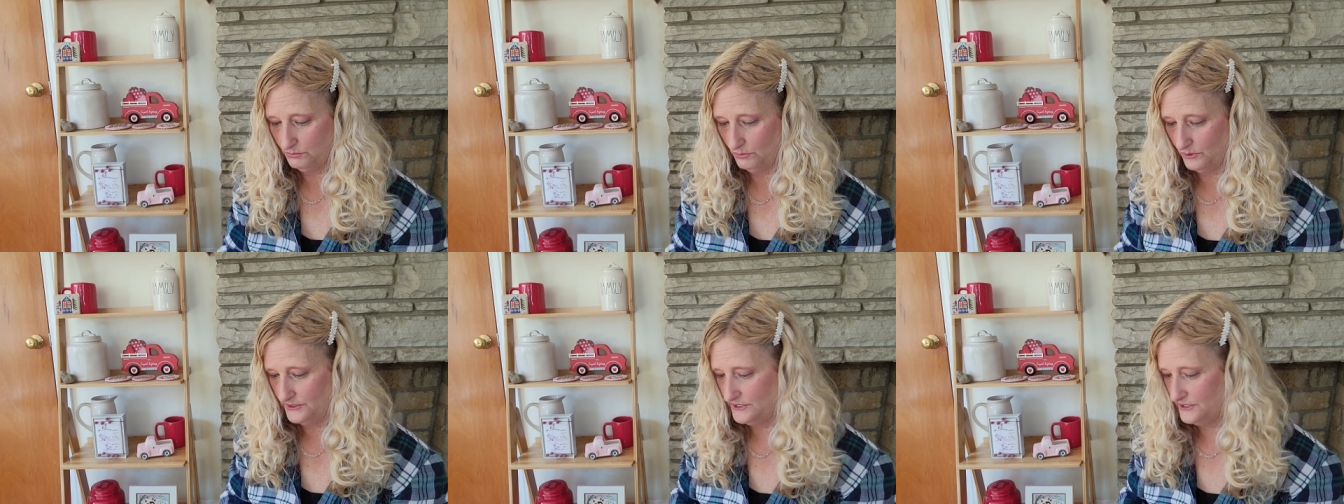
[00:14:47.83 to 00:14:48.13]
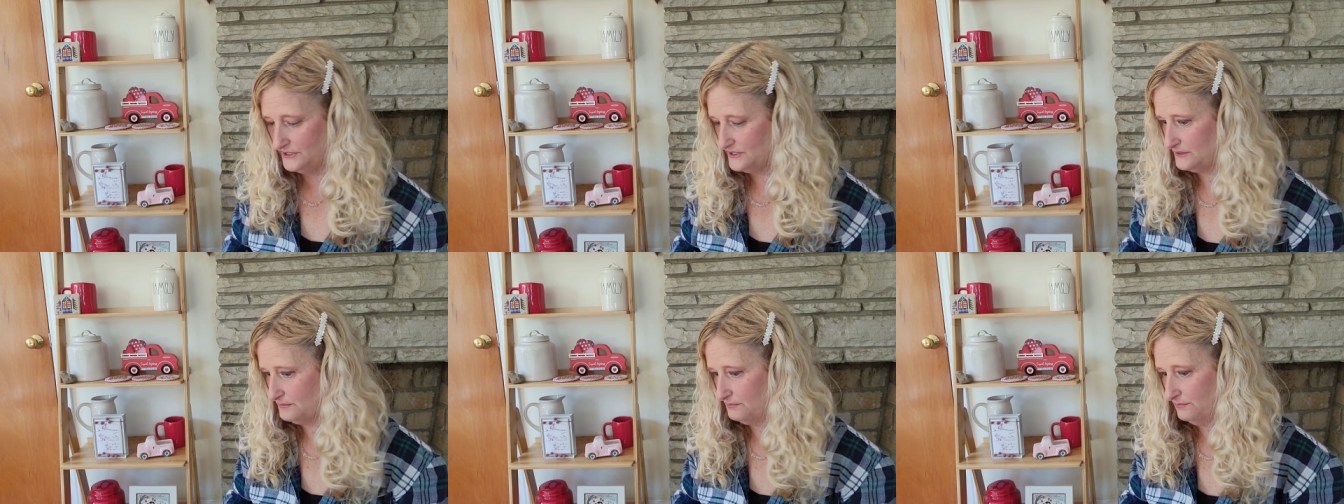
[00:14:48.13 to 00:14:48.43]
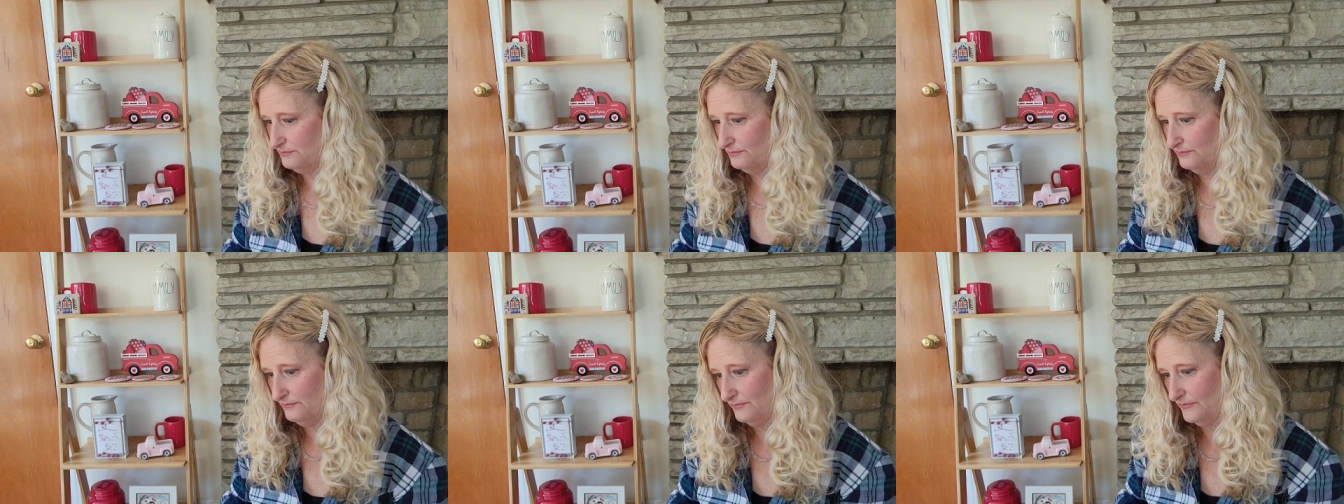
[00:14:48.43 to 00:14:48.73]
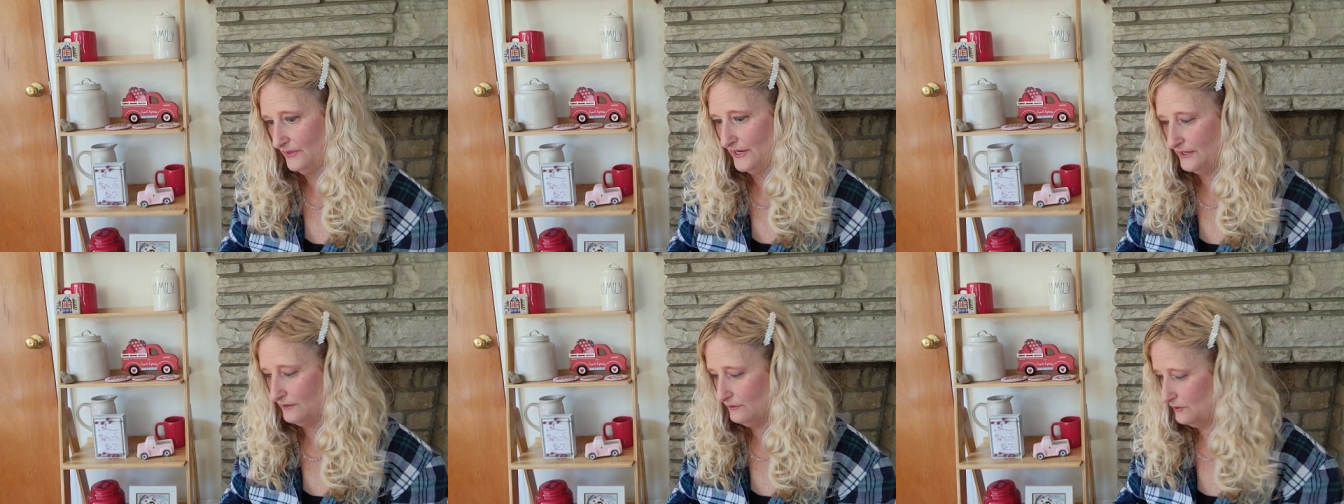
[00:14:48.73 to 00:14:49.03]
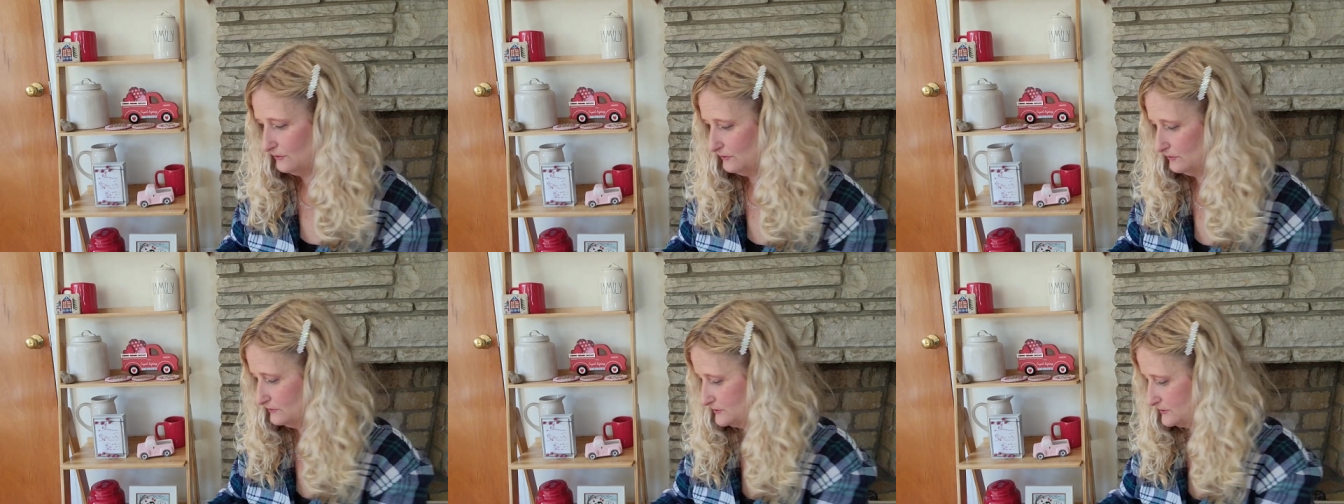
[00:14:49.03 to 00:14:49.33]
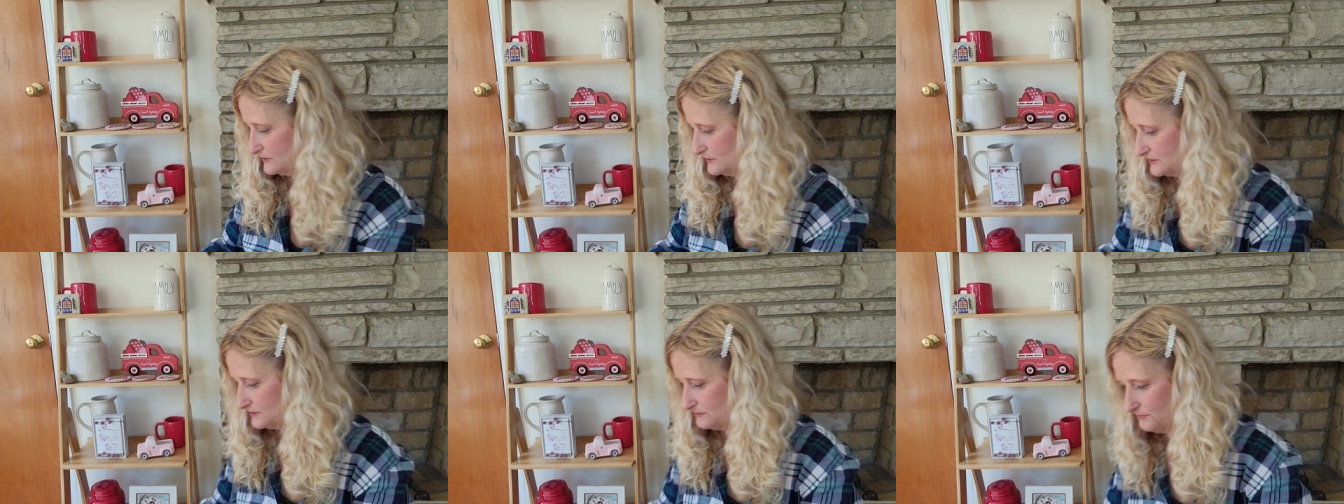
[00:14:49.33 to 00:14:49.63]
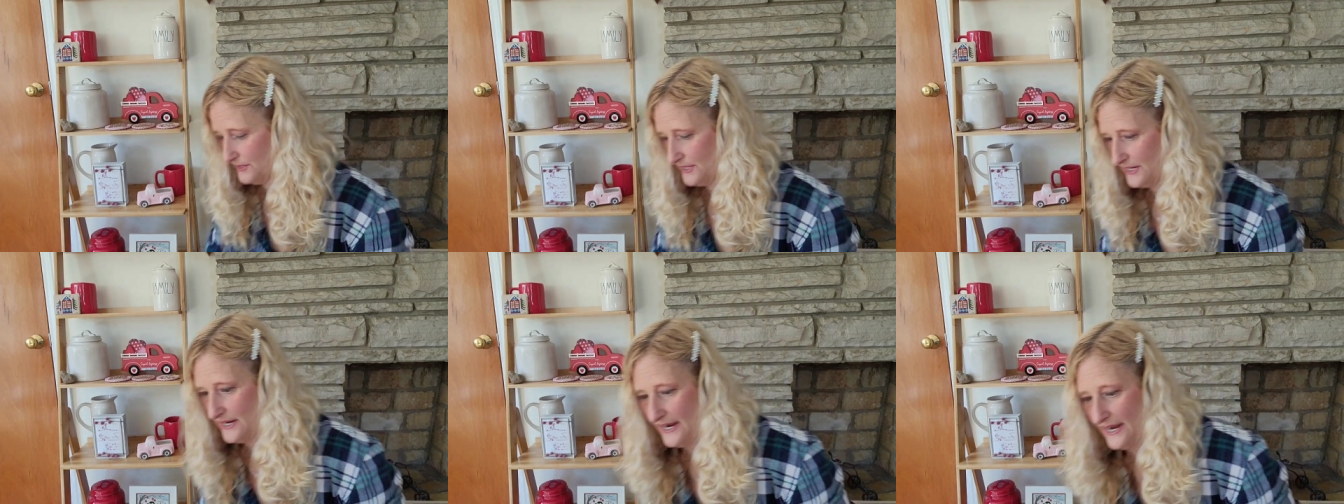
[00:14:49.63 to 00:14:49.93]
one little
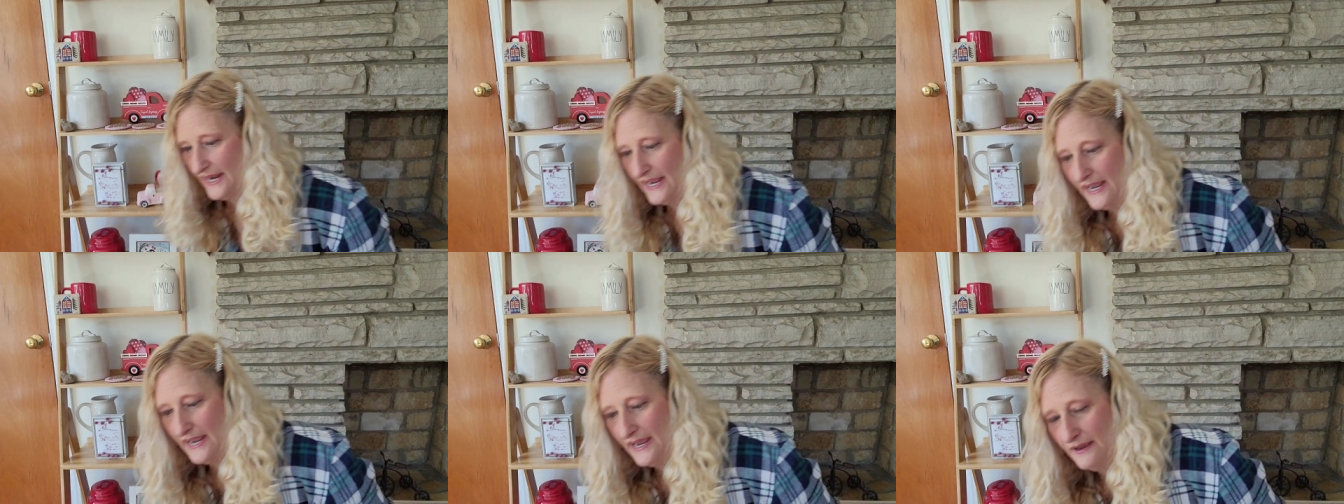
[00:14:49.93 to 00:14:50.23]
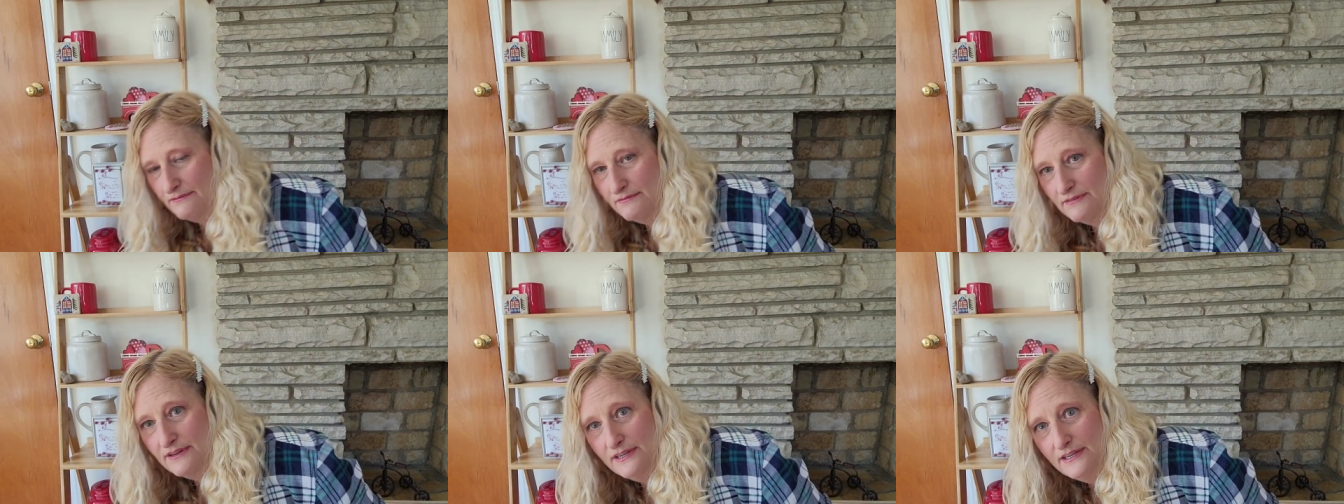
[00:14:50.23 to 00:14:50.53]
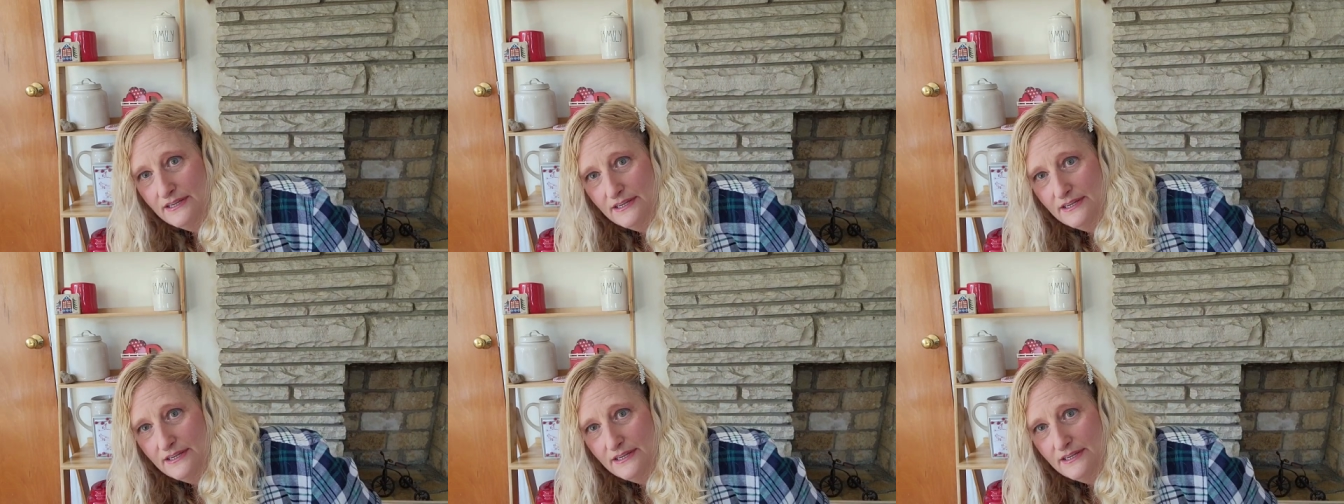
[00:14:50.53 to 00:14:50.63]
display I have.